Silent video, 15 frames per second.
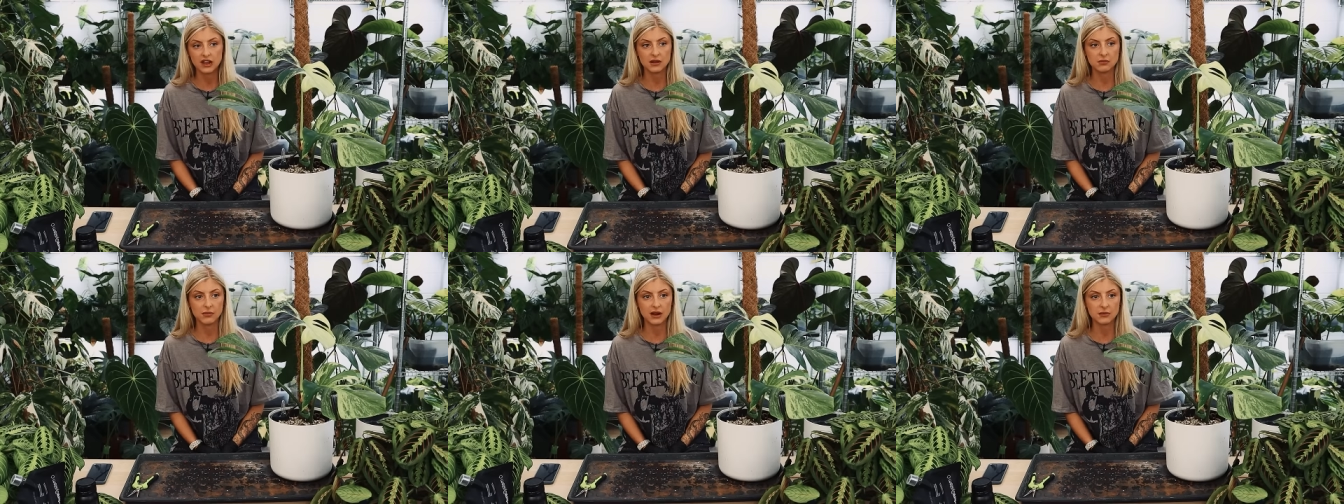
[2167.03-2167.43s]

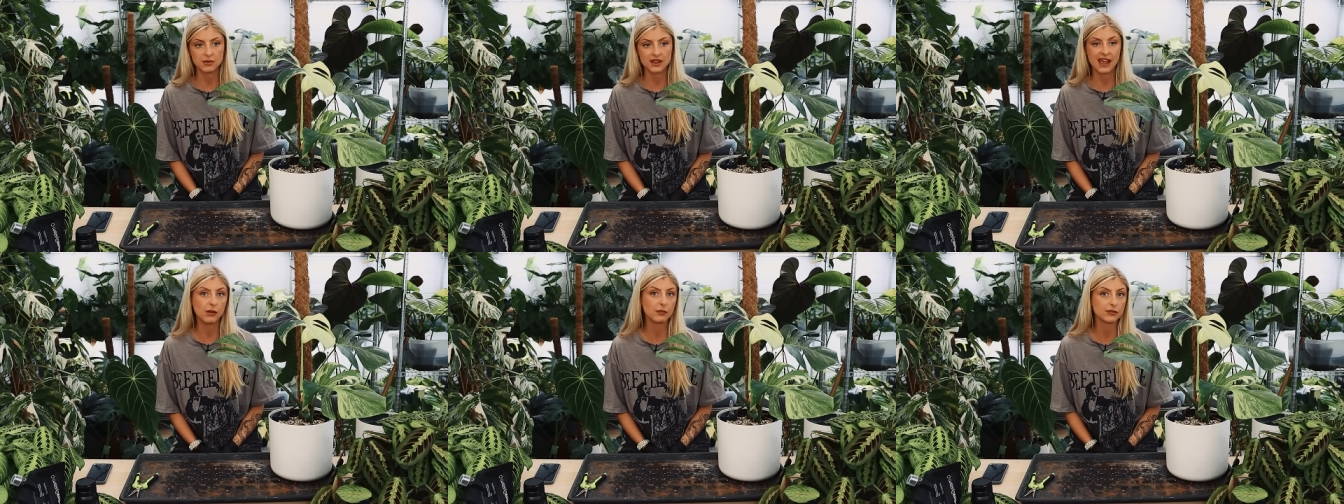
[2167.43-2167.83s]
It might
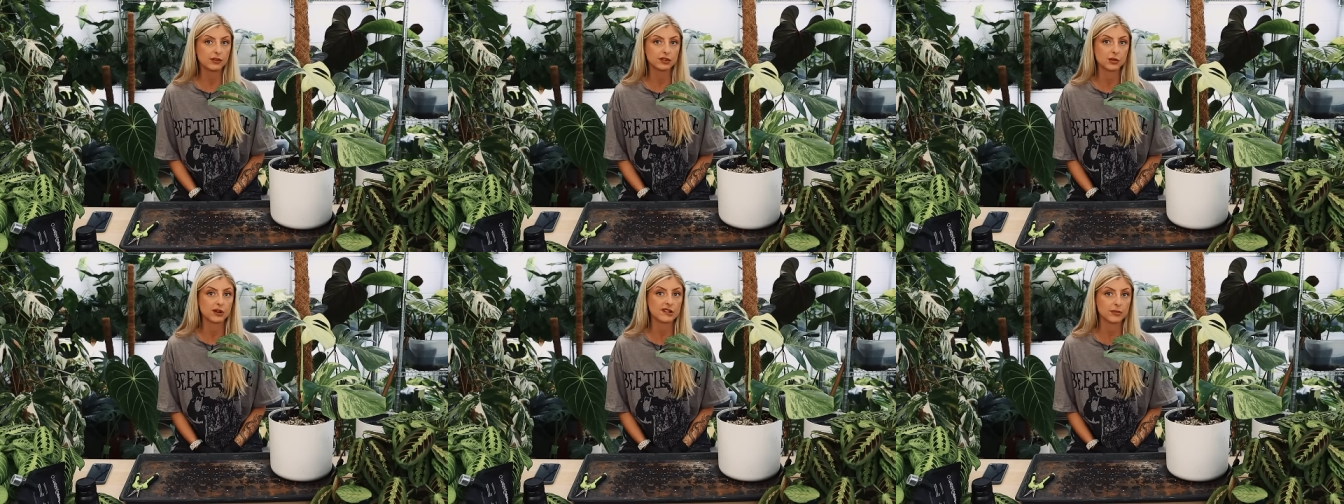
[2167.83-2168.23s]
be
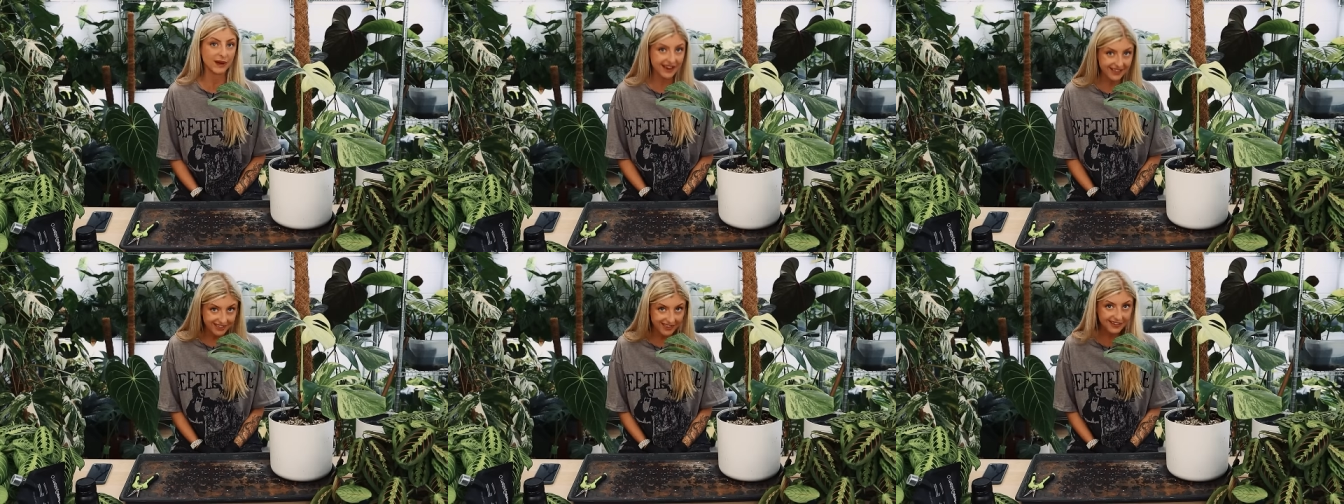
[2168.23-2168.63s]
helpful to
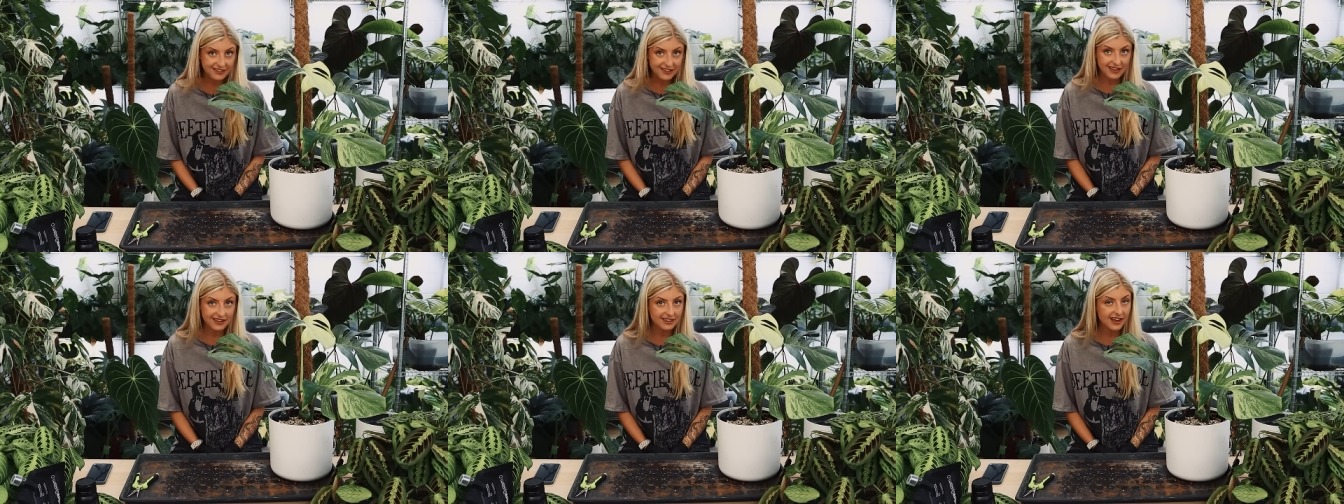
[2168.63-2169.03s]
explain
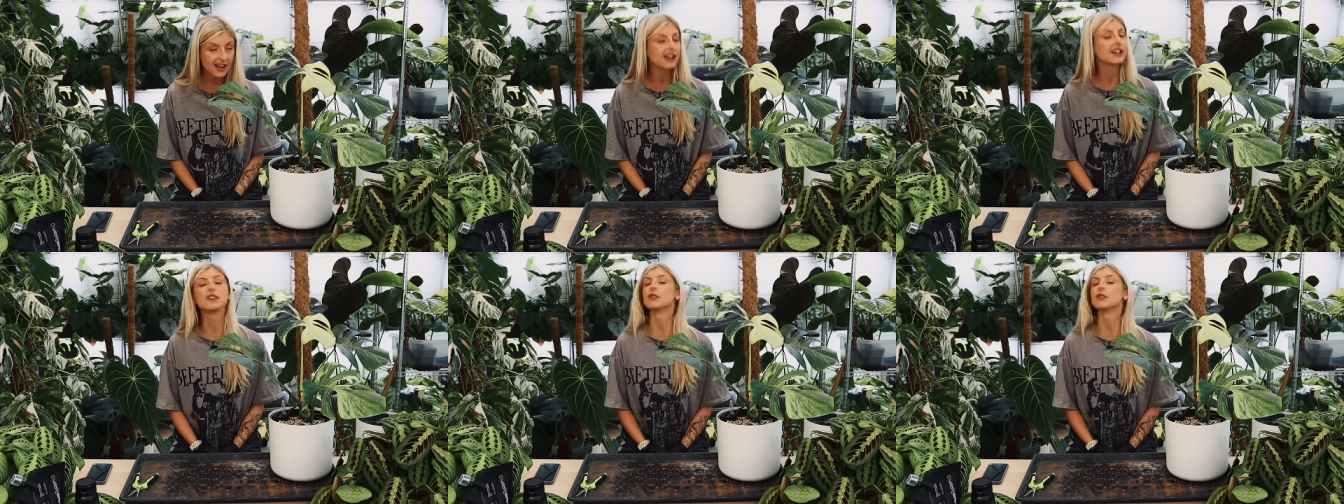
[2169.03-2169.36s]
things like that